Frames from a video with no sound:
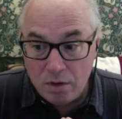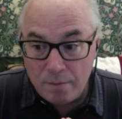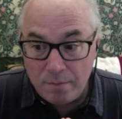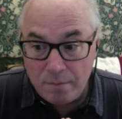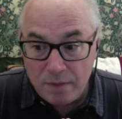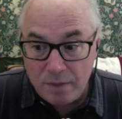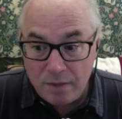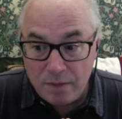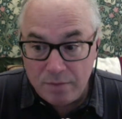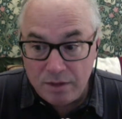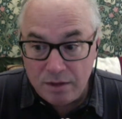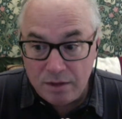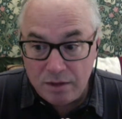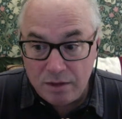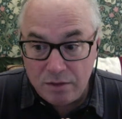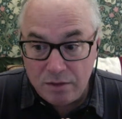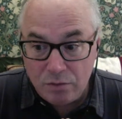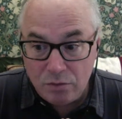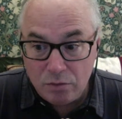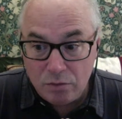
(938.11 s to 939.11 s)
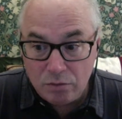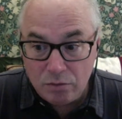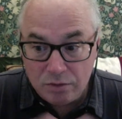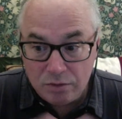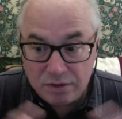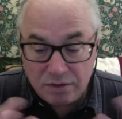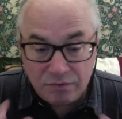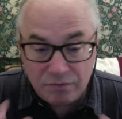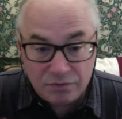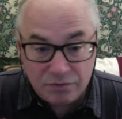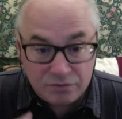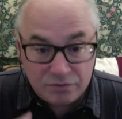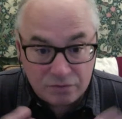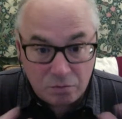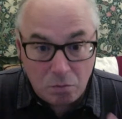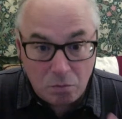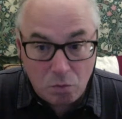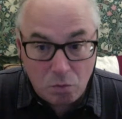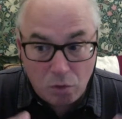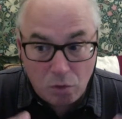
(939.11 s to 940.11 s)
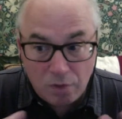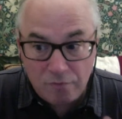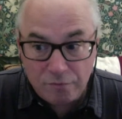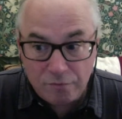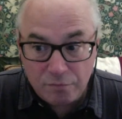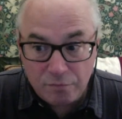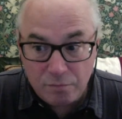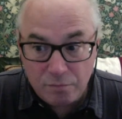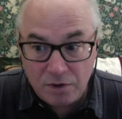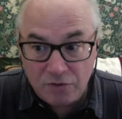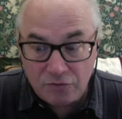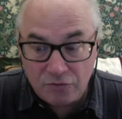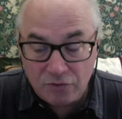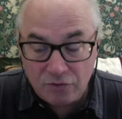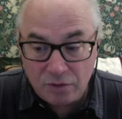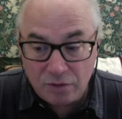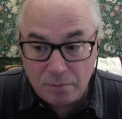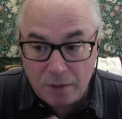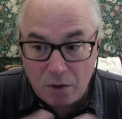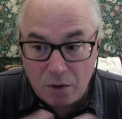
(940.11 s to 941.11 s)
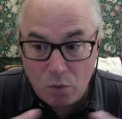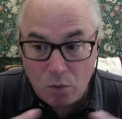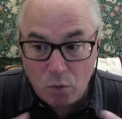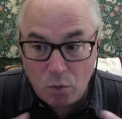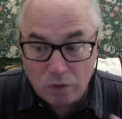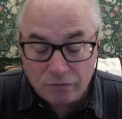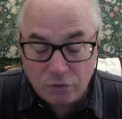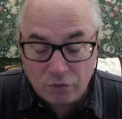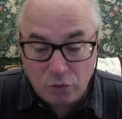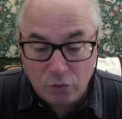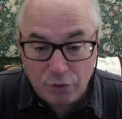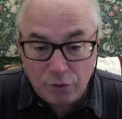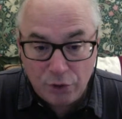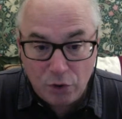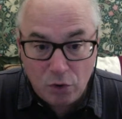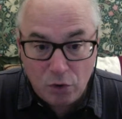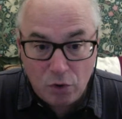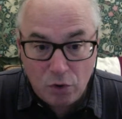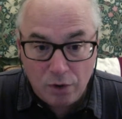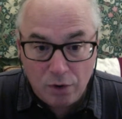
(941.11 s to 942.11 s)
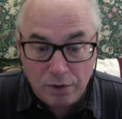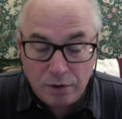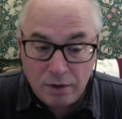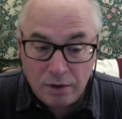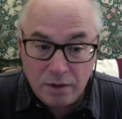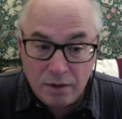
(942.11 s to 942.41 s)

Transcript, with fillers: Maybe he will give us some more information about what's going on